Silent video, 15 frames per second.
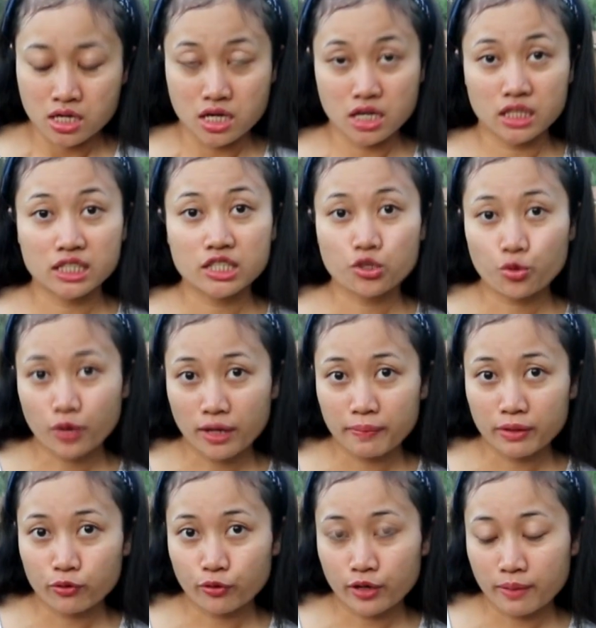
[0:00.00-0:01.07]
and scrub
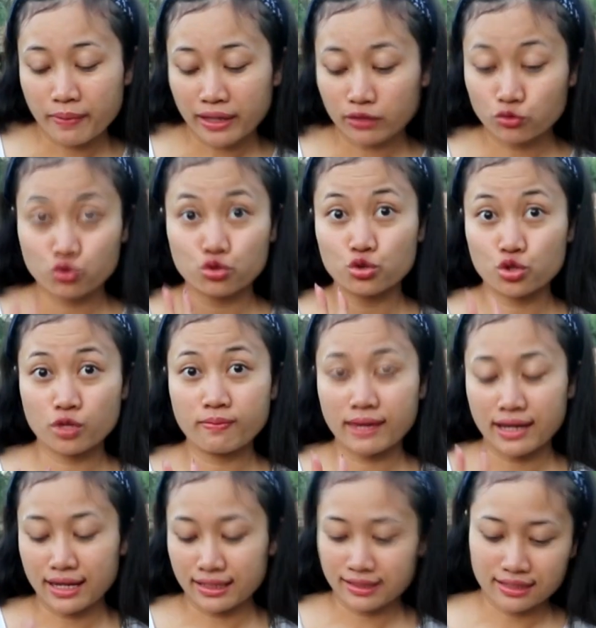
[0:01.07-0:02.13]
it for about 2
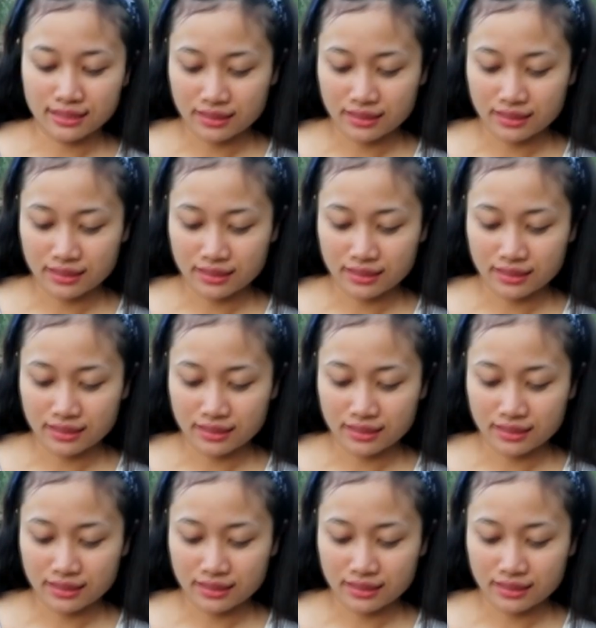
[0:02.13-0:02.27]
minutes.